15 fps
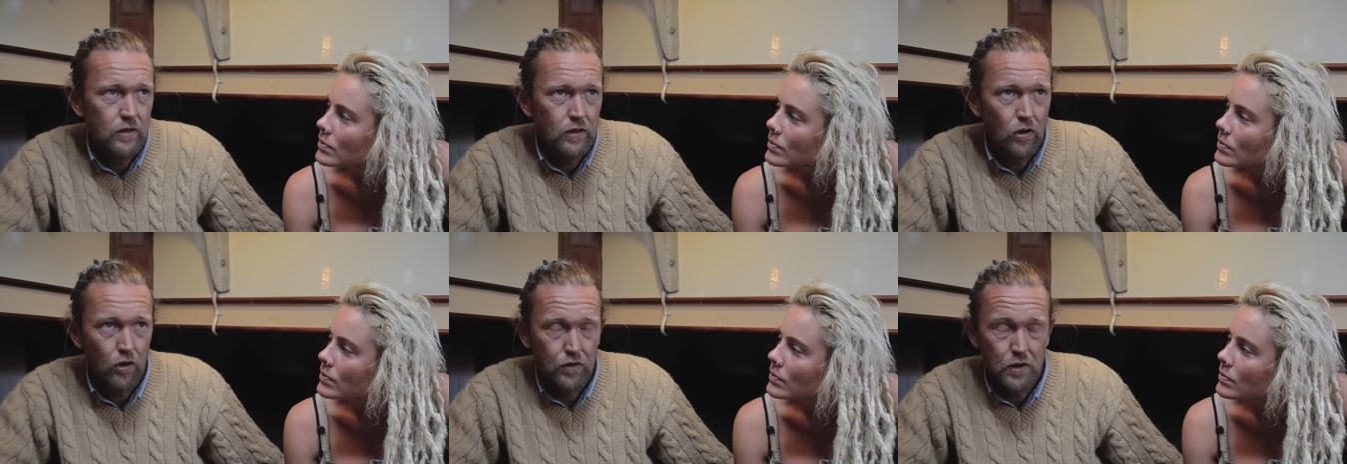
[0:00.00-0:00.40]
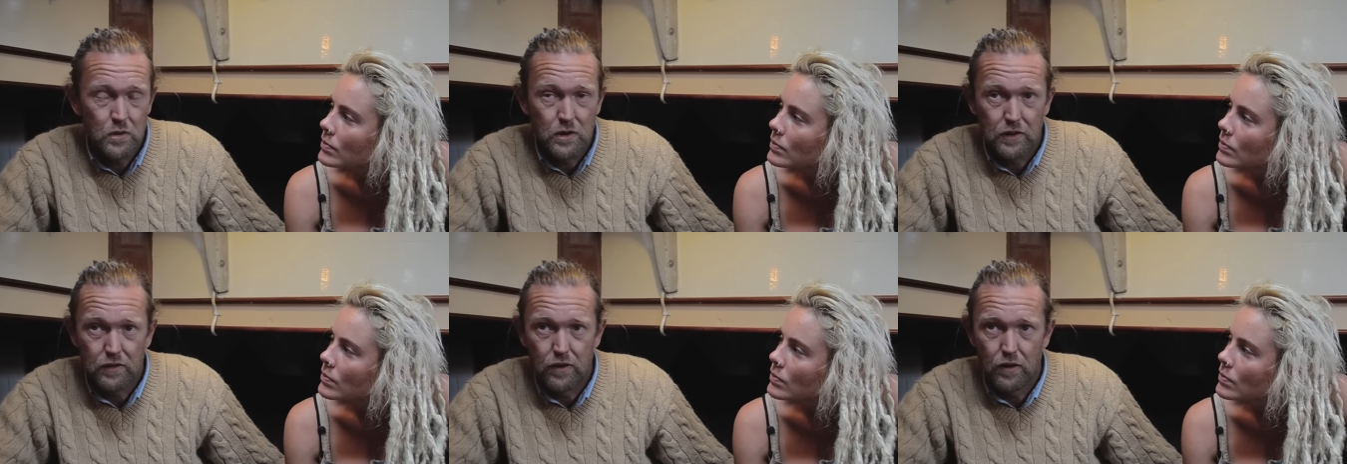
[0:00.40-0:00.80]
Speaker 1: not
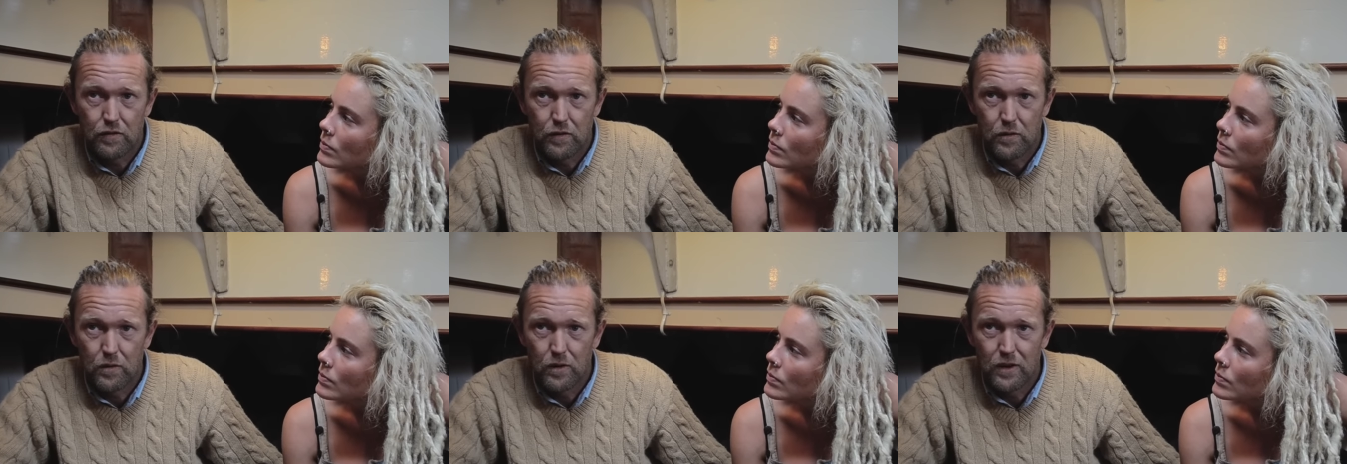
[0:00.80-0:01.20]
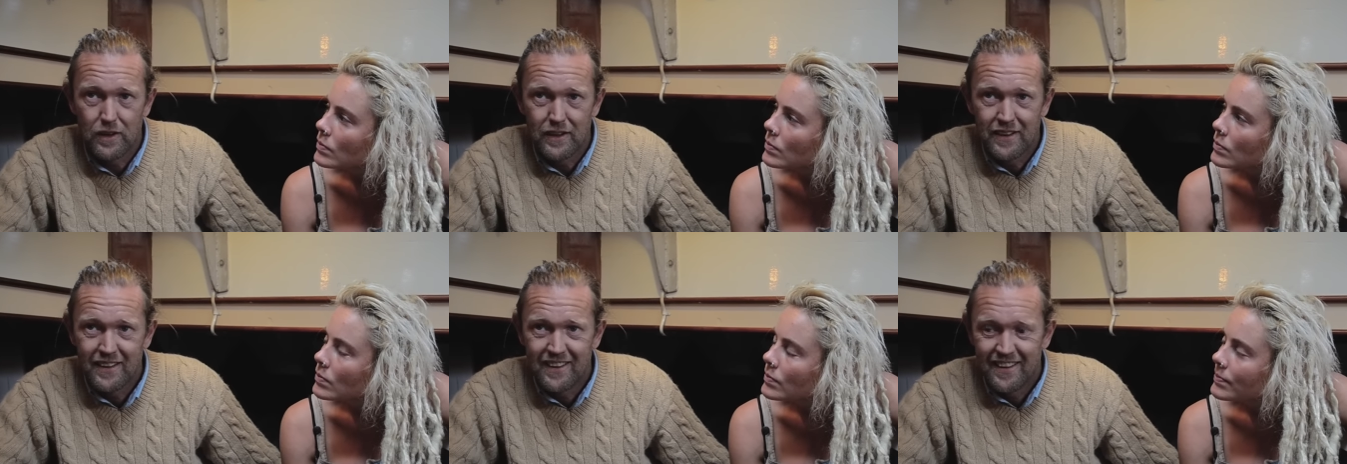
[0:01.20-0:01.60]
doing it tough at all.
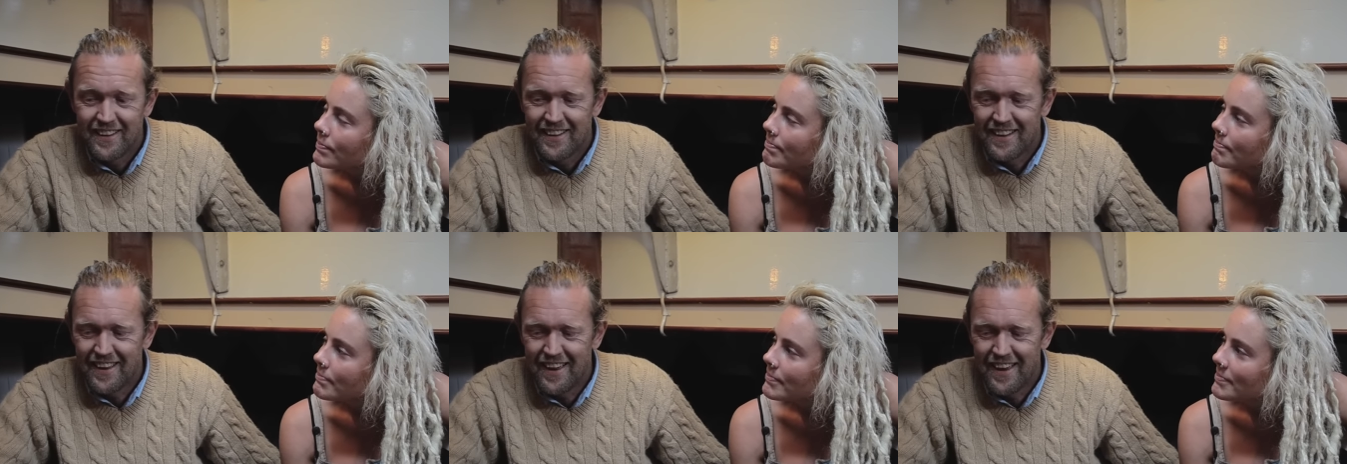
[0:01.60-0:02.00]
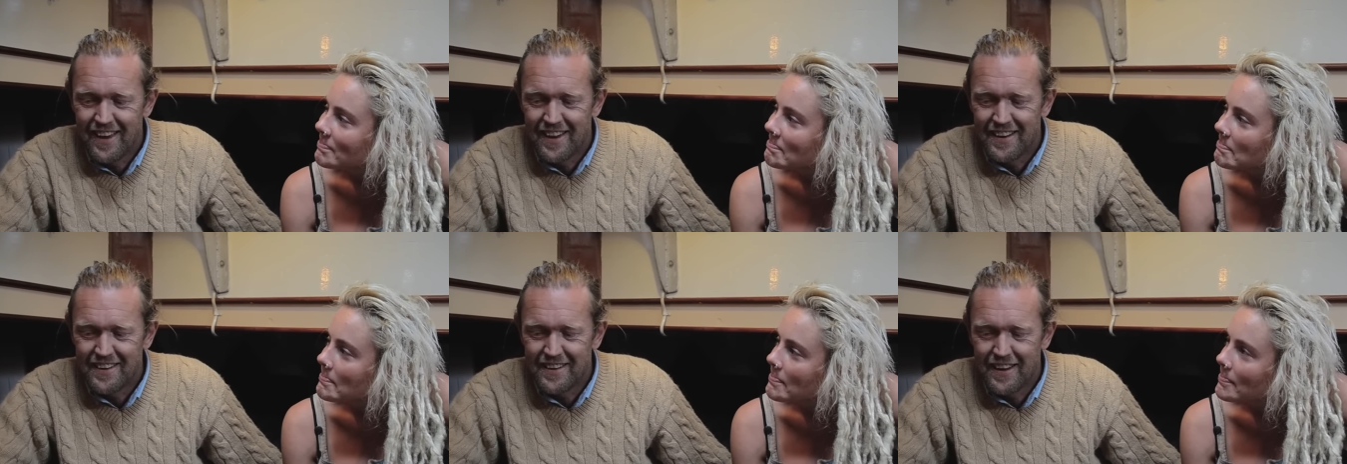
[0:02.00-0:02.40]

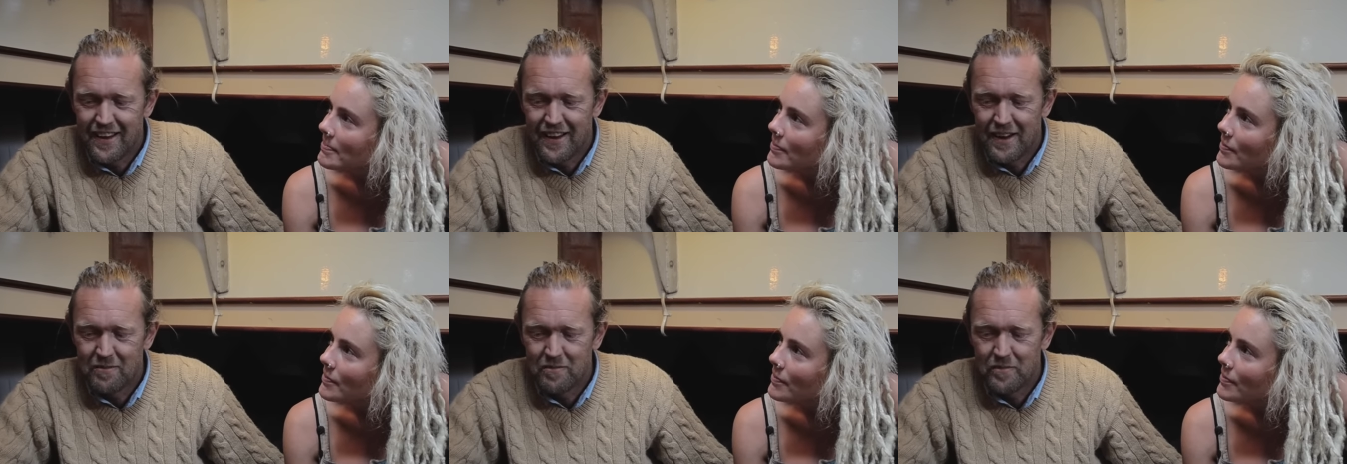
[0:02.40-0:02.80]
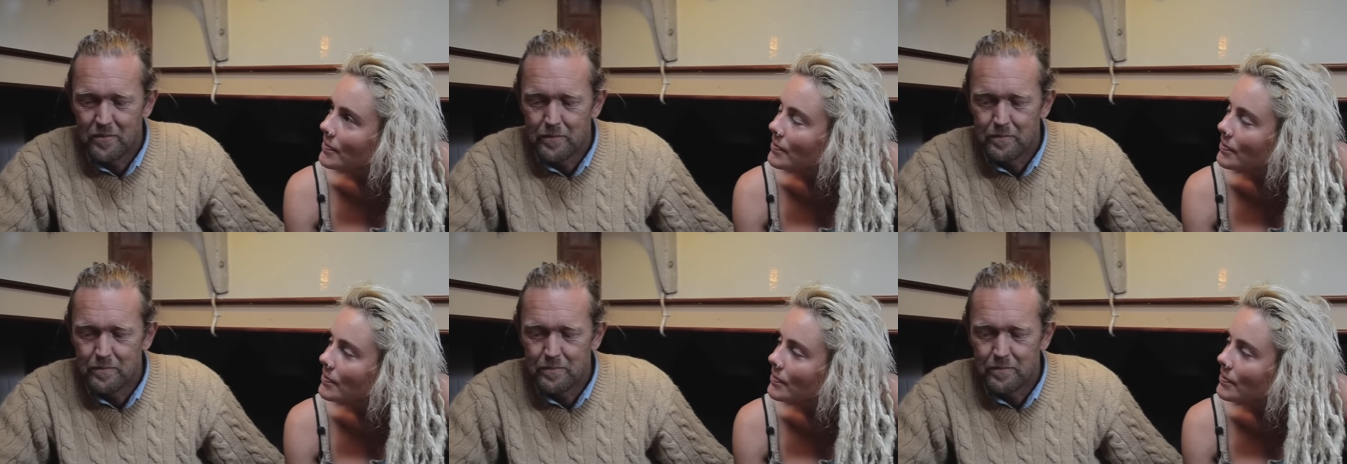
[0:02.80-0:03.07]
And um,